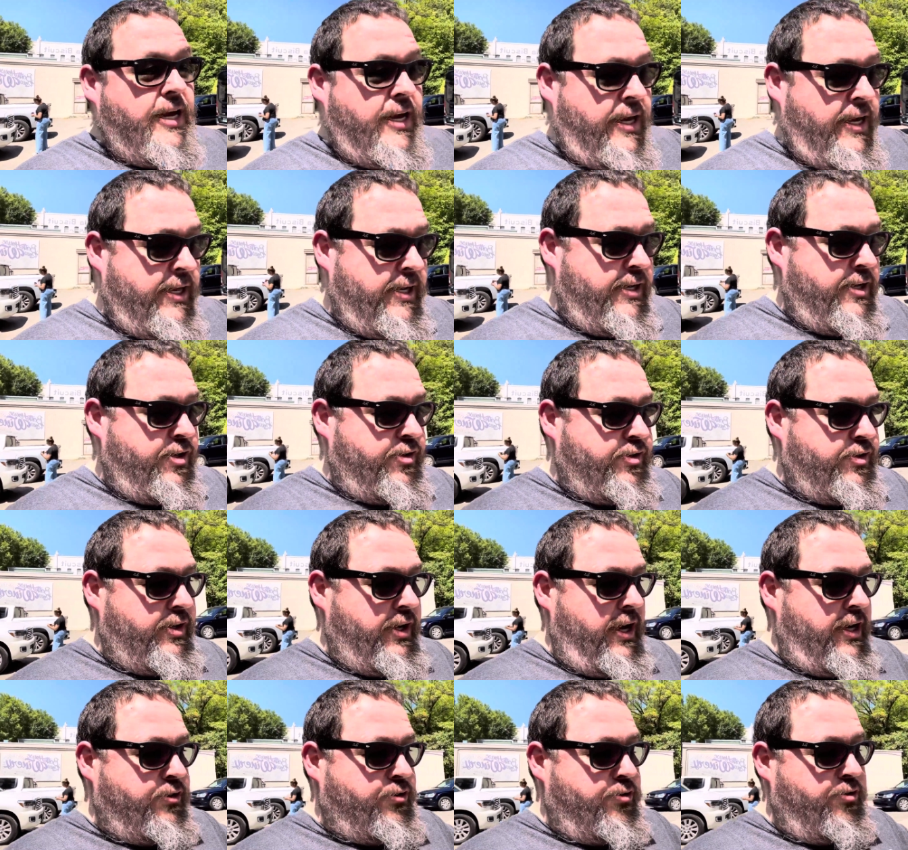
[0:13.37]
It is
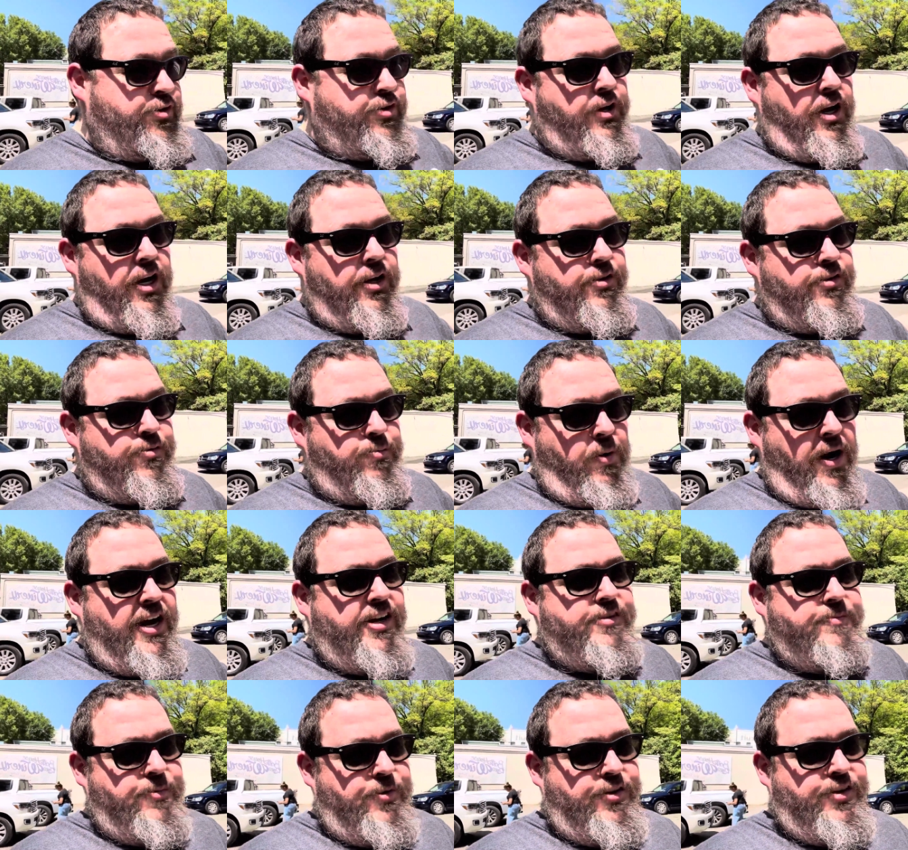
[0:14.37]
a Tussauds
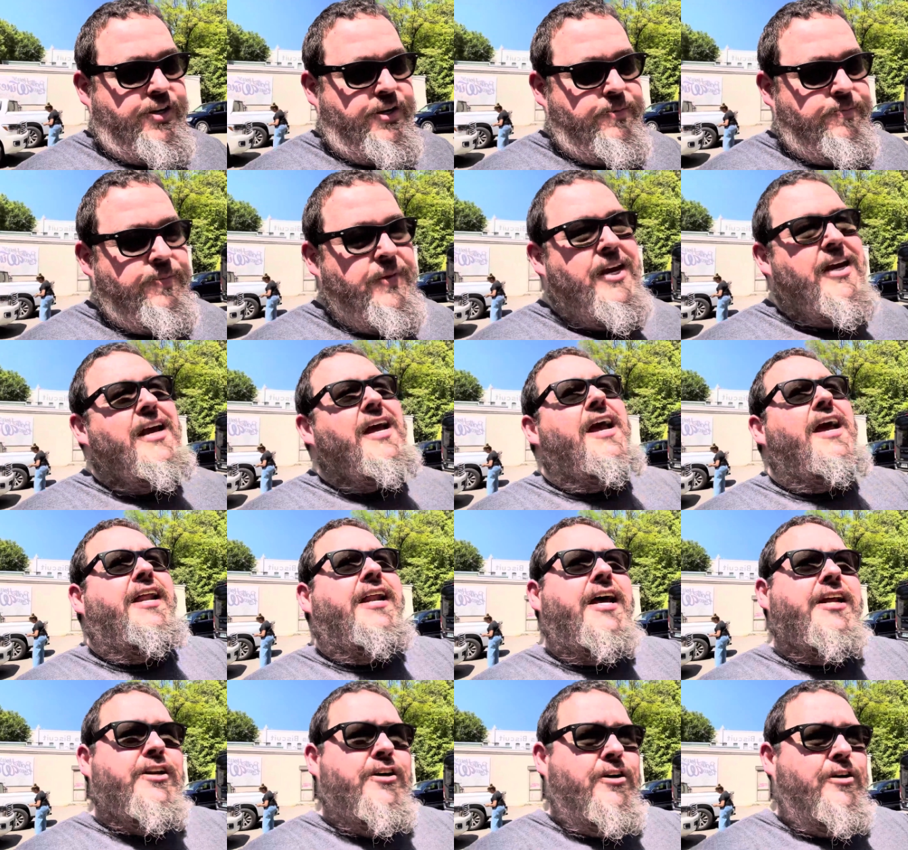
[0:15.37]
Wax Museum.
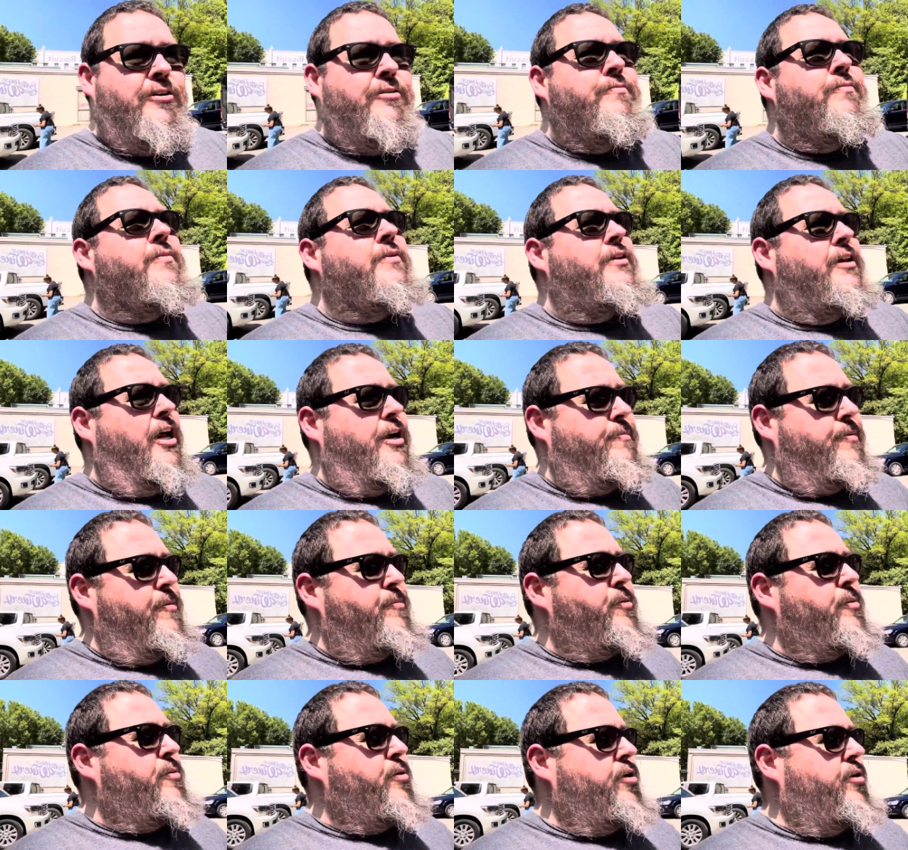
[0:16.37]
And I know a lot of
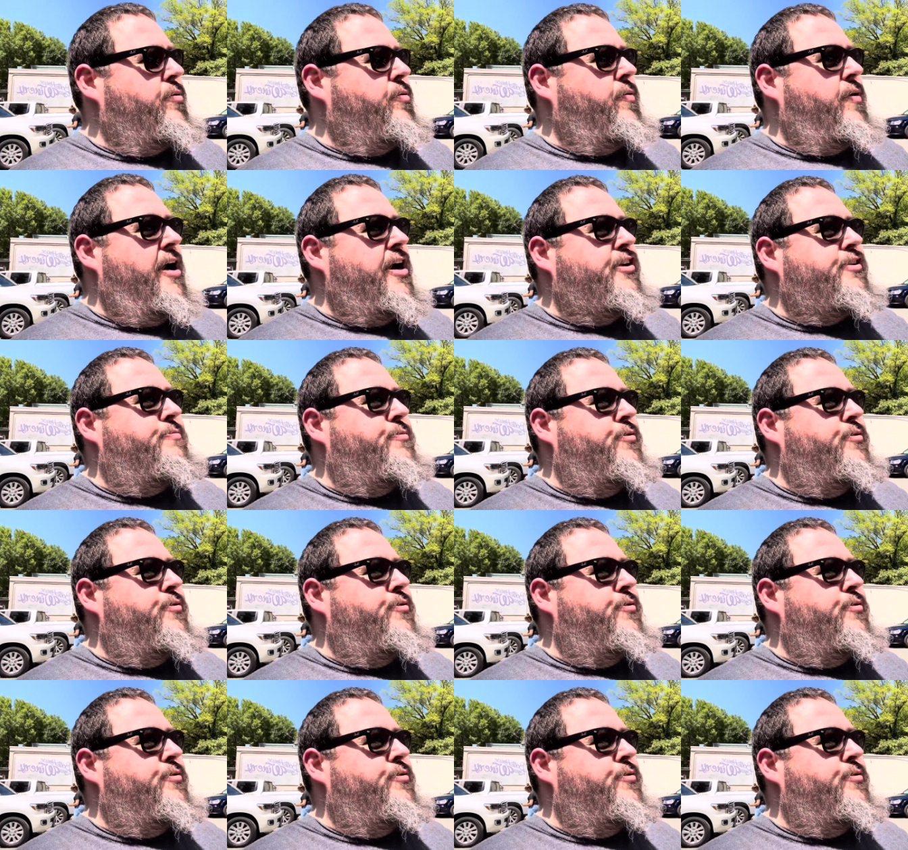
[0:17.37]
people are bored with wax